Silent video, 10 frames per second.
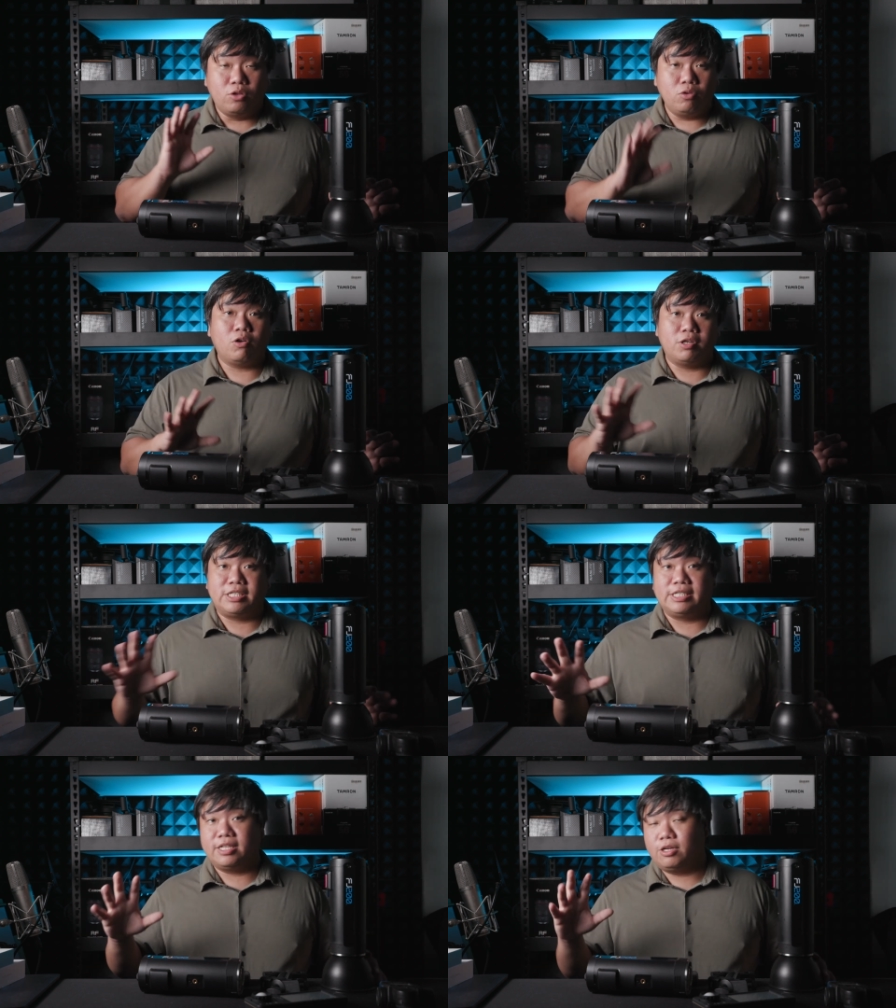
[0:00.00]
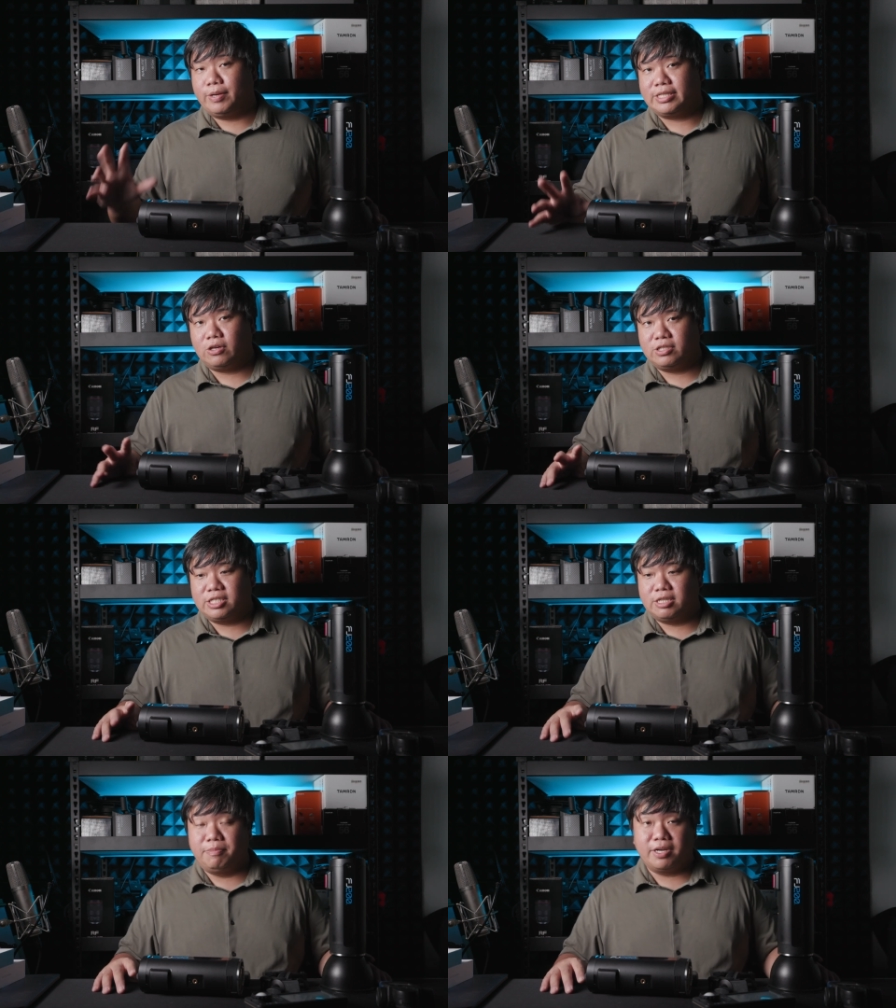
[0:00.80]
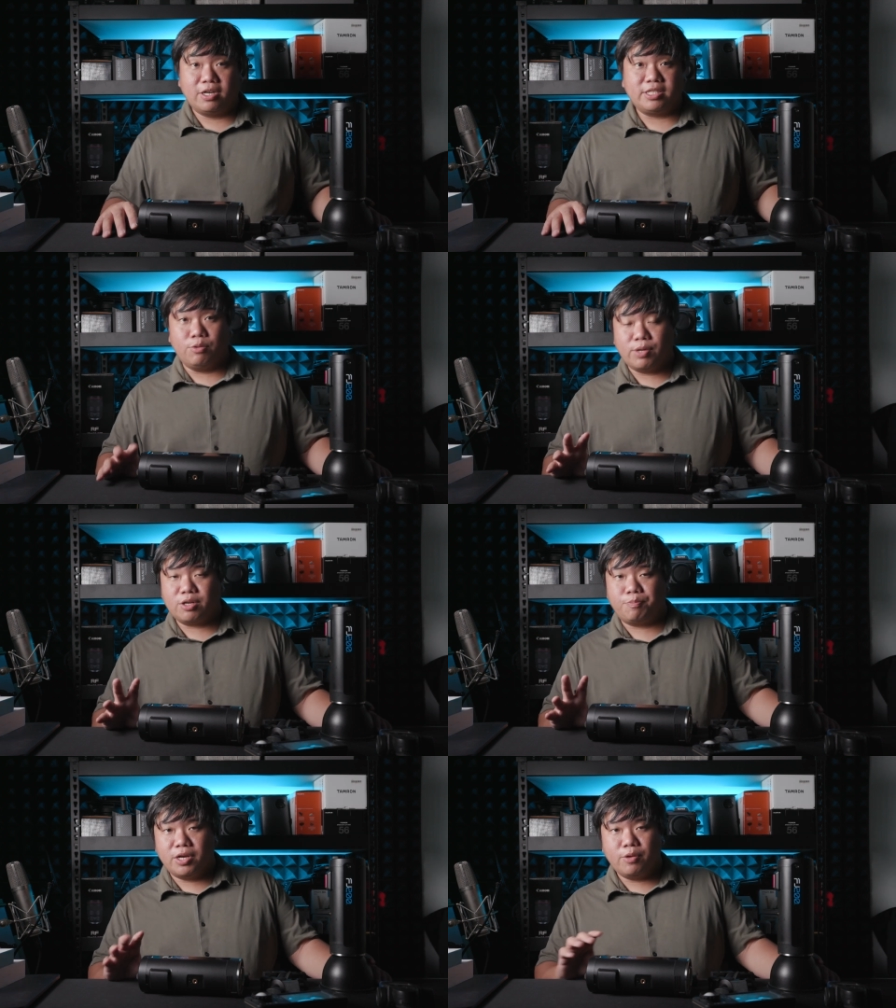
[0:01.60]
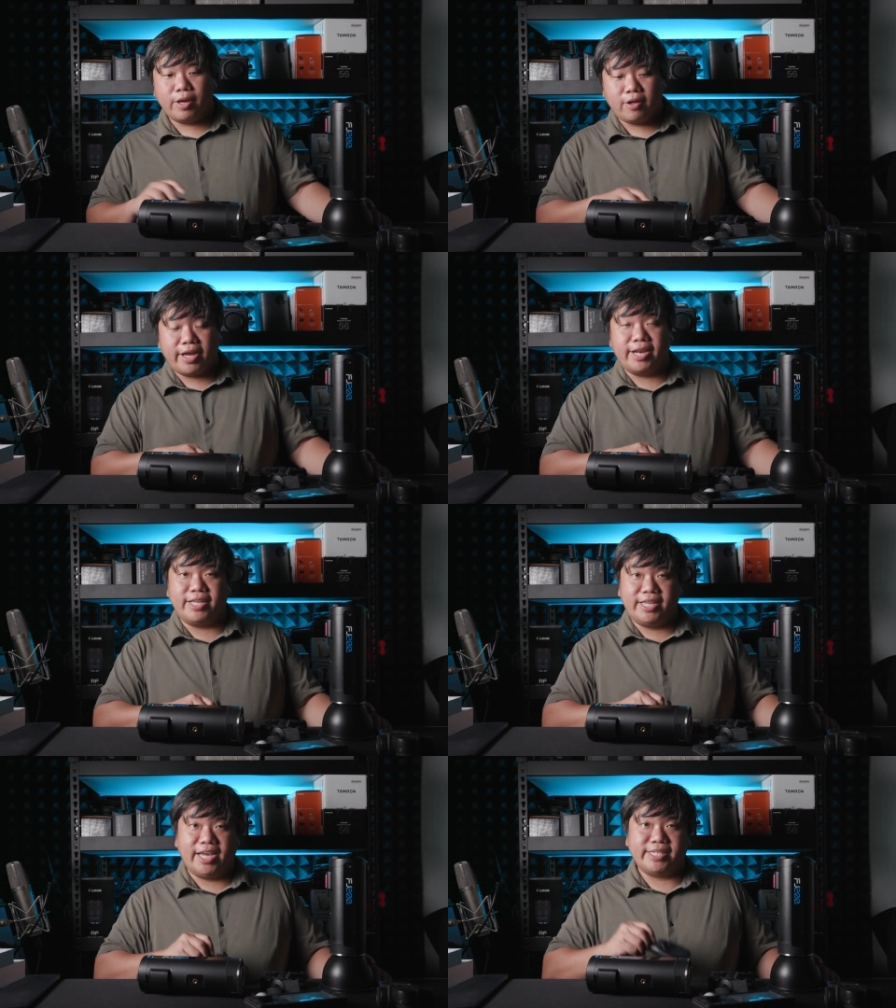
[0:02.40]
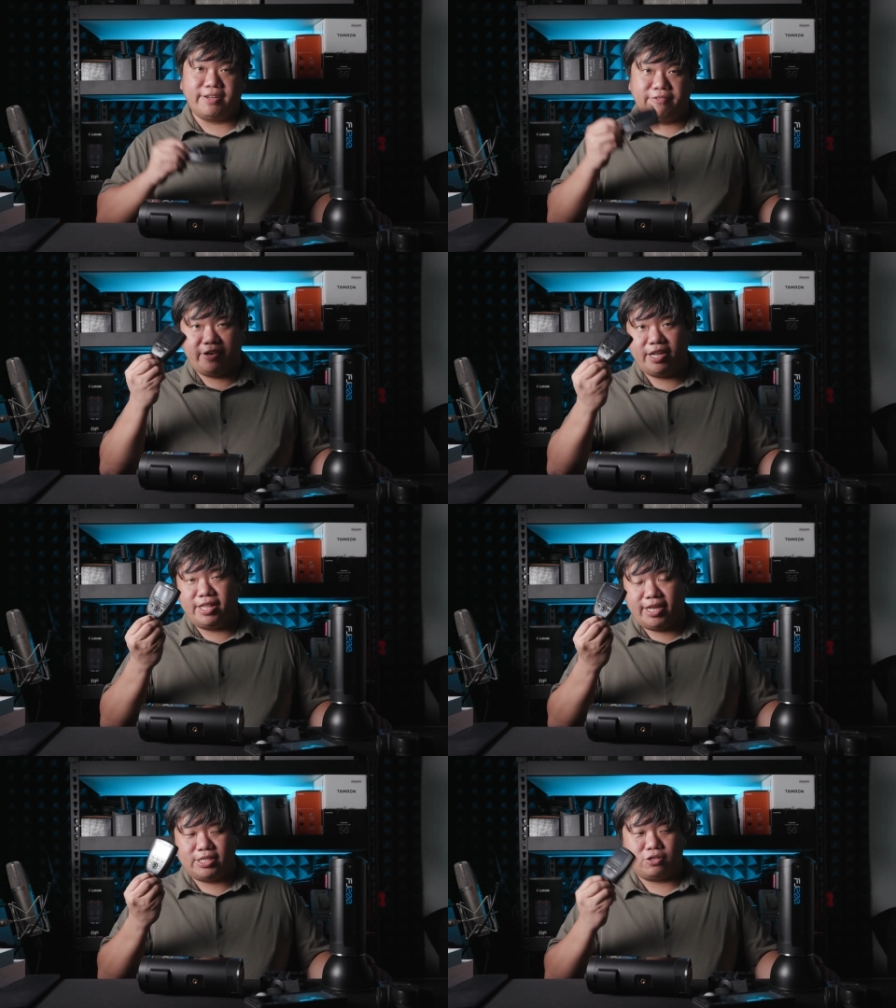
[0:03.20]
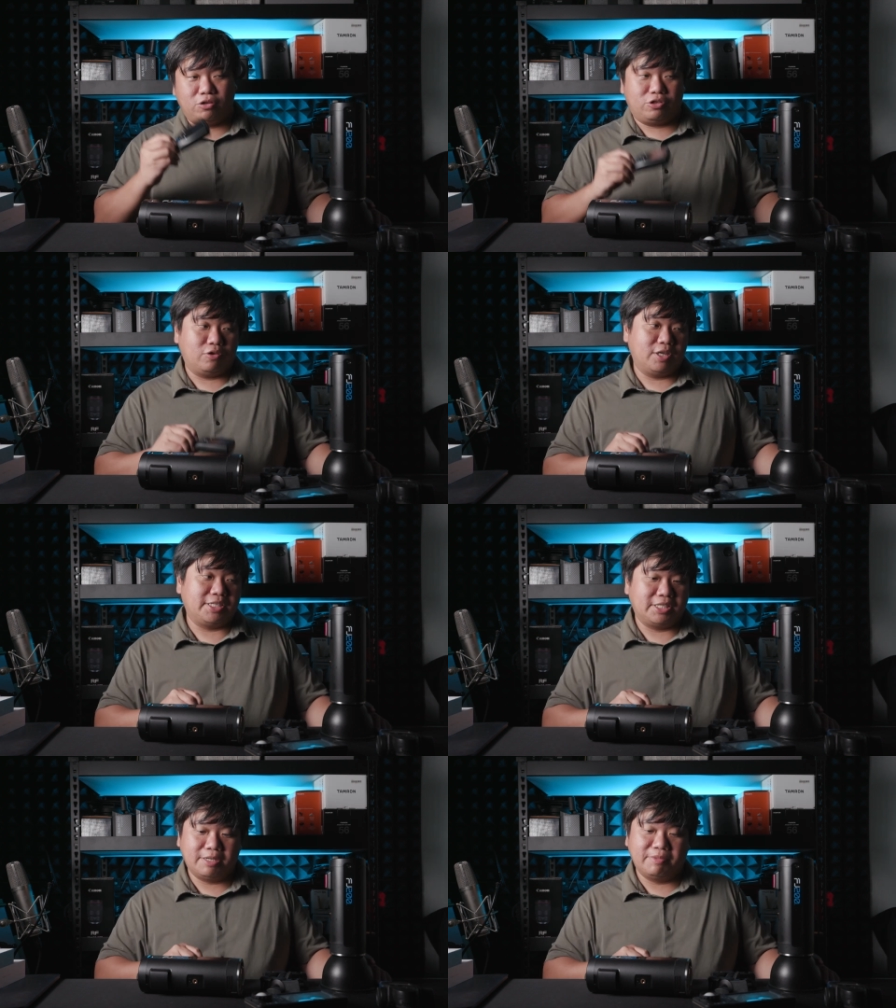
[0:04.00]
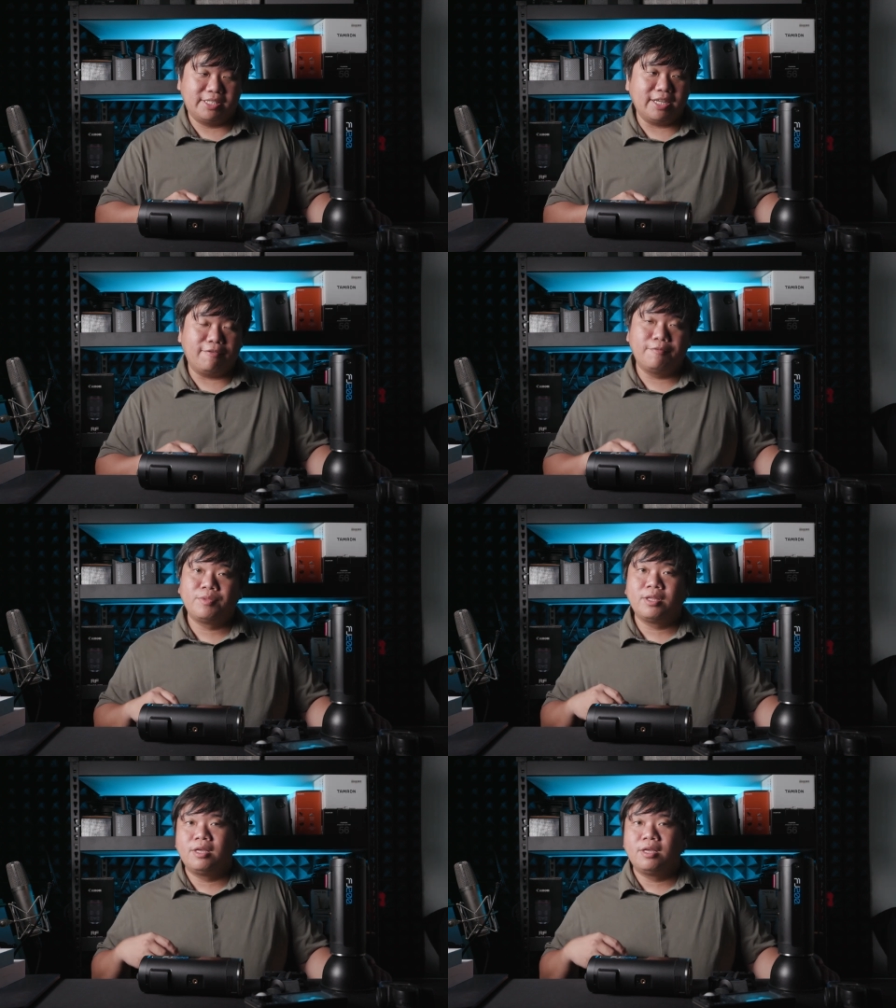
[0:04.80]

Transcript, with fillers: do consider the Westcott system, because it works out pretty well and it has a really nice controller system itself.